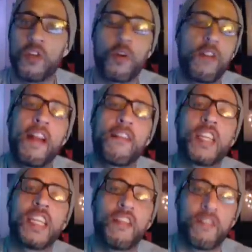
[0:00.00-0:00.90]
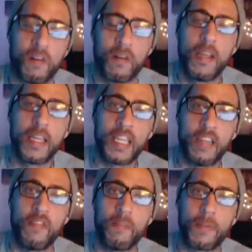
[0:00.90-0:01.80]
You don't even have to give her,
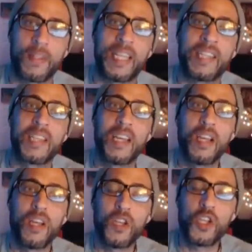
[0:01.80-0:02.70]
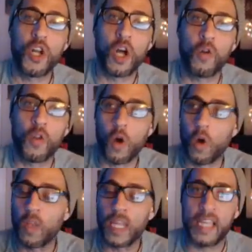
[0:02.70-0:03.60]
give the police, you know, the
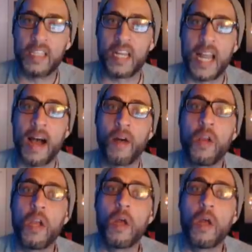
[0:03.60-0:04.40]
whole ins and out.